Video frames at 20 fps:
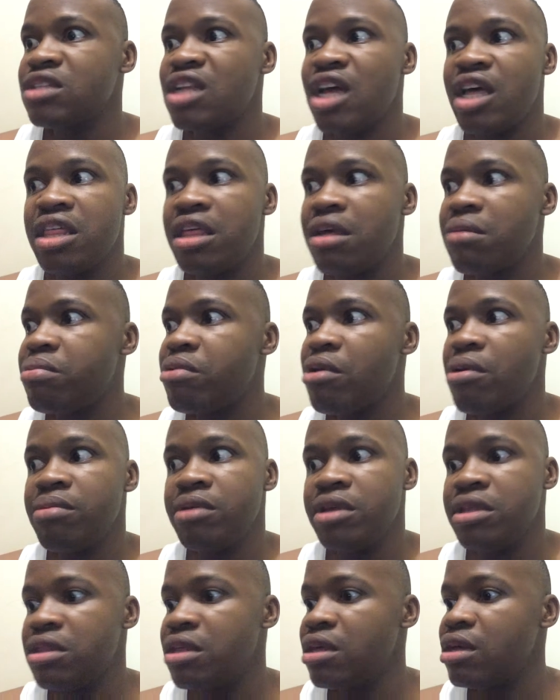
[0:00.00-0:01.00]
I think
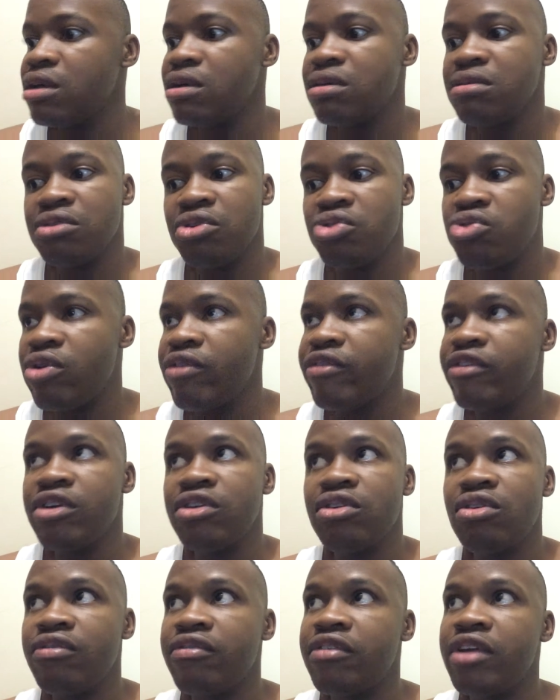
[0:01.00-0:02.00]
probably the
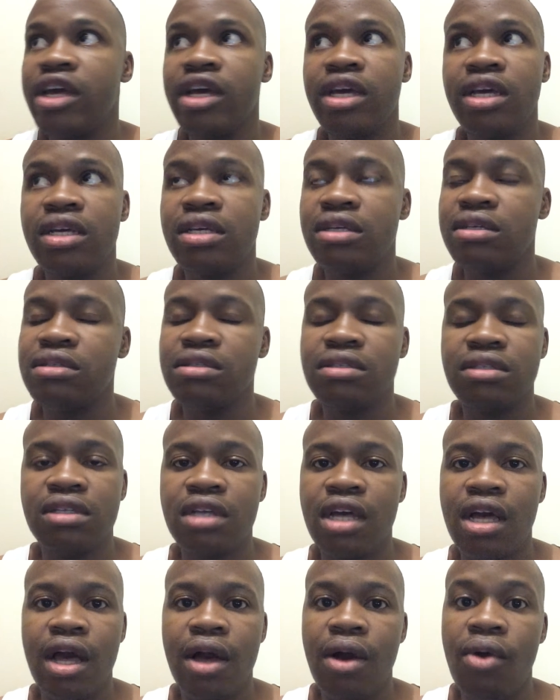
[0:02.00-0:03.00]
equivalent of like,
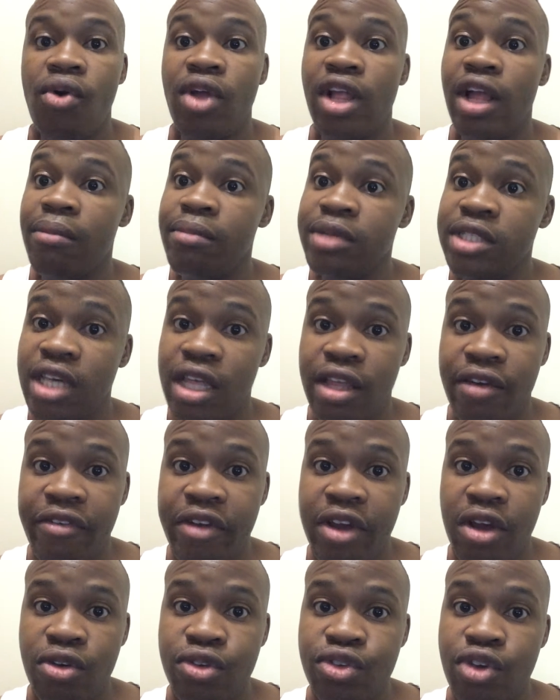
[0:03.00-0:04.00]
well, I'm in South
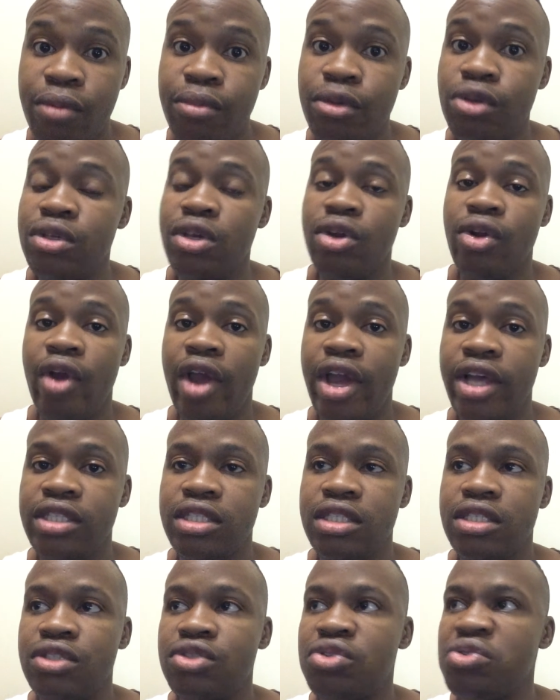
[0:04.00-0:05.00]
Africa, so I'm using
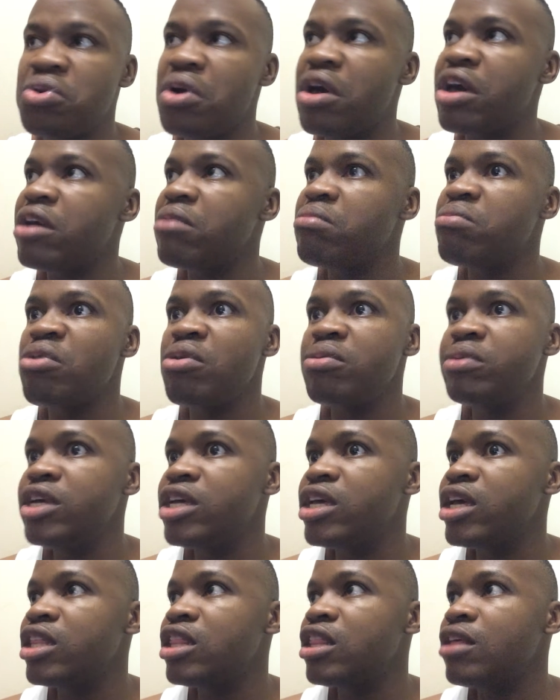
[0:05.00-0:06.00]
rands, so I can
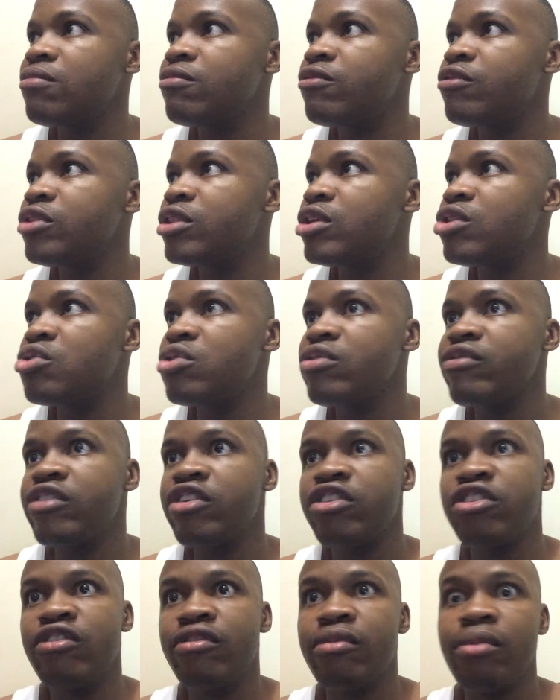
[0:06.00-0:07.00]
probably get them for the
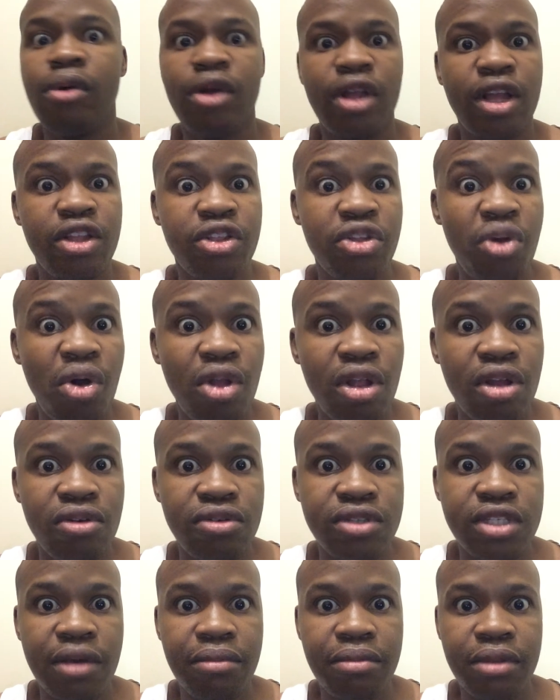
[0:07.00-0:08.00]
equivalent of about $1
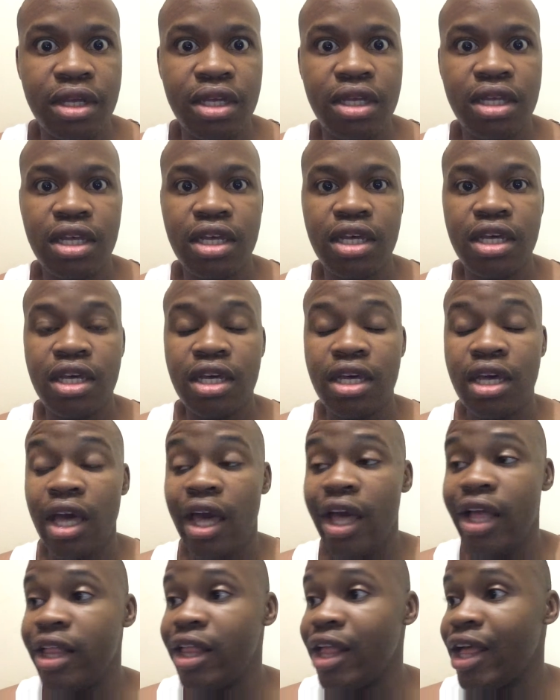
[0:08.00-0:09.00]
or something,
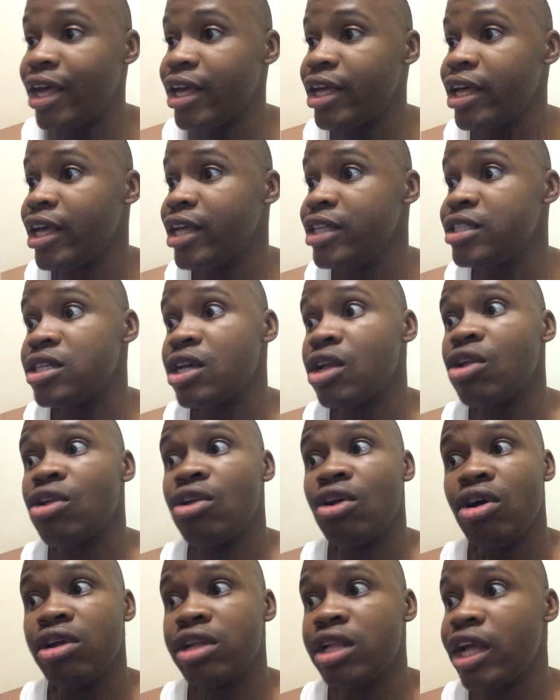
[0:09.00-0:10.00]
and like it's a
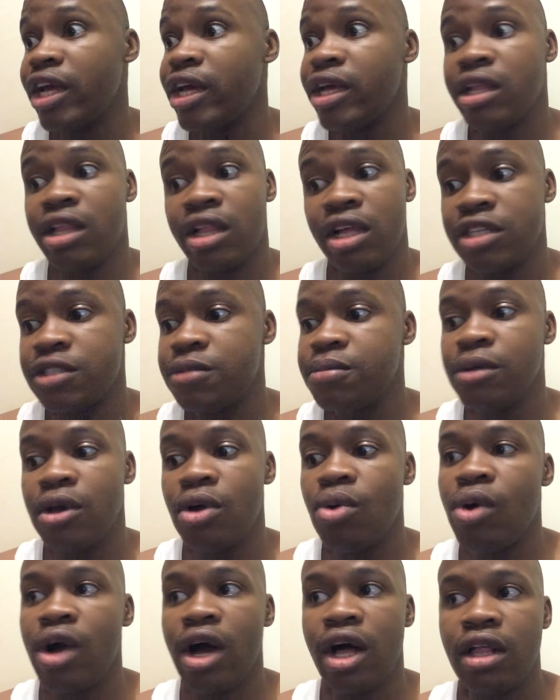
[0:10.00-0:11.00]
lot. Like it lasts me
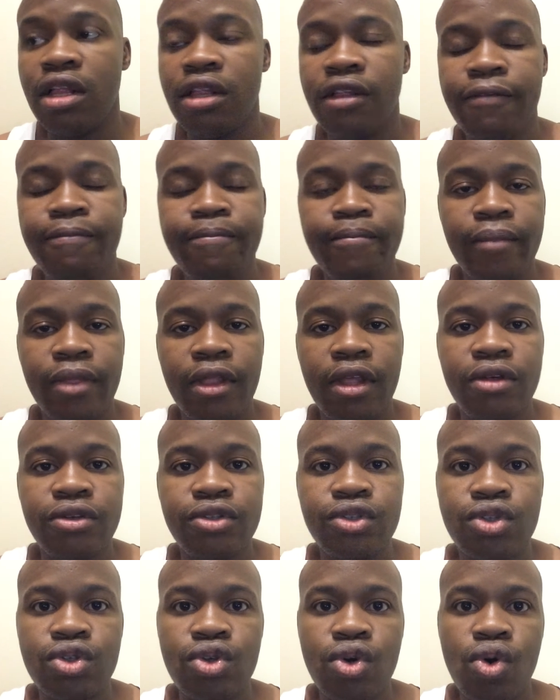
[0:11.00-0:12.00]
a while.
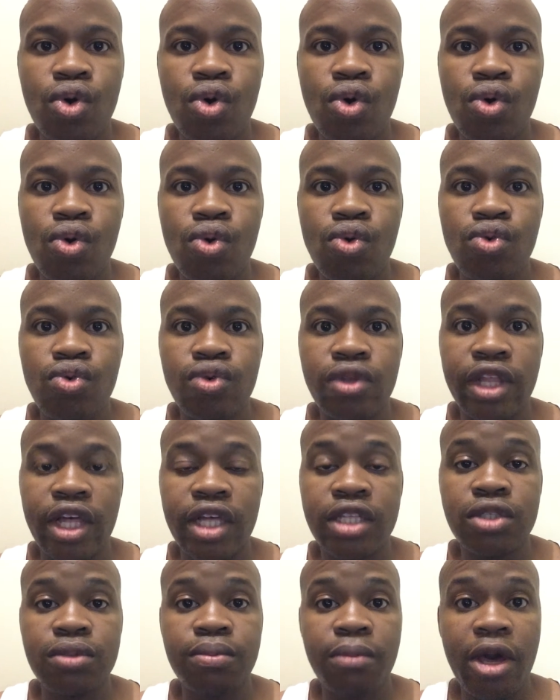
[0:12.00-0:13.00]
So
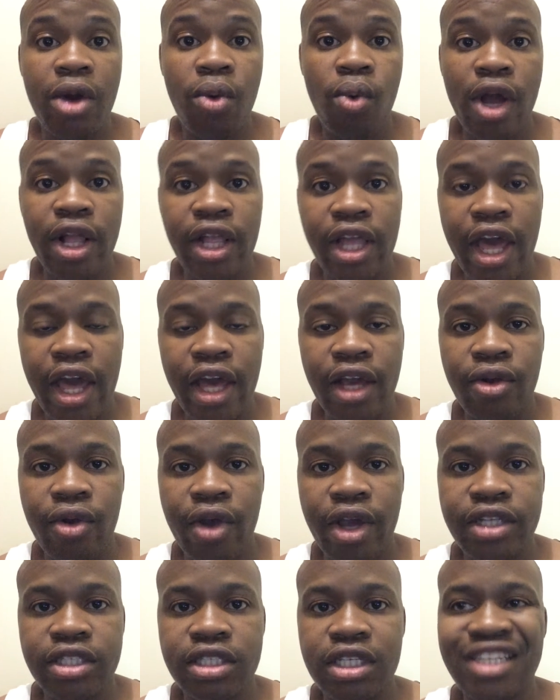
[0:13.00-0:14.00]
that's my one hack,
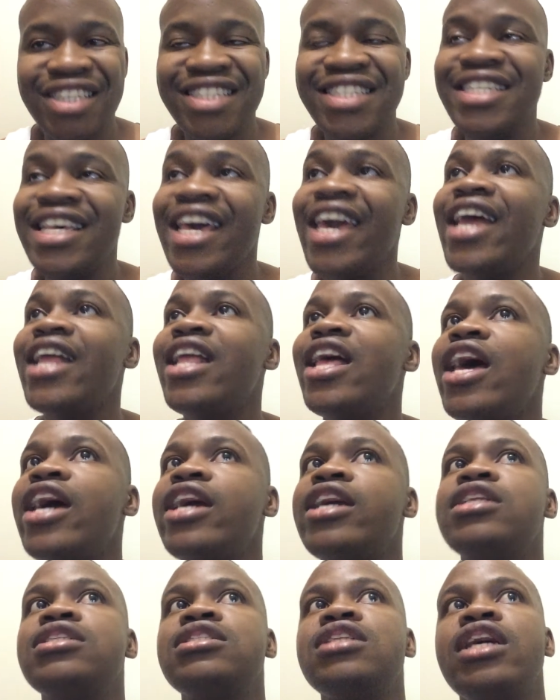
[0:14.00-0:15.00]
right? Second
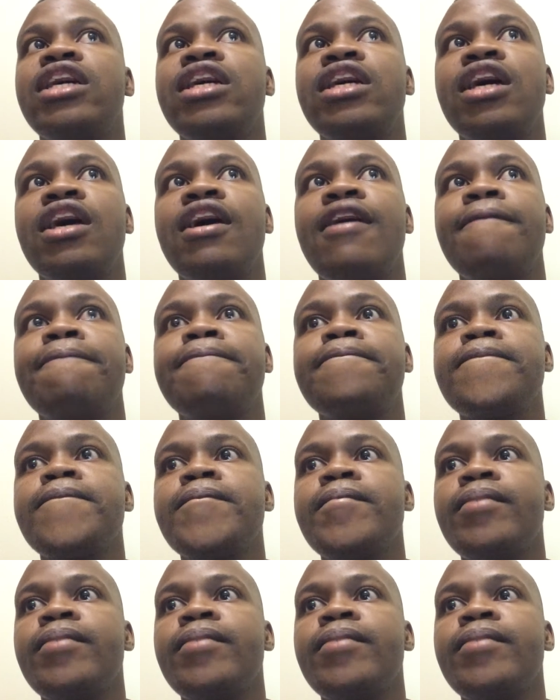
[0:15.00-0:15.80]
hack is like and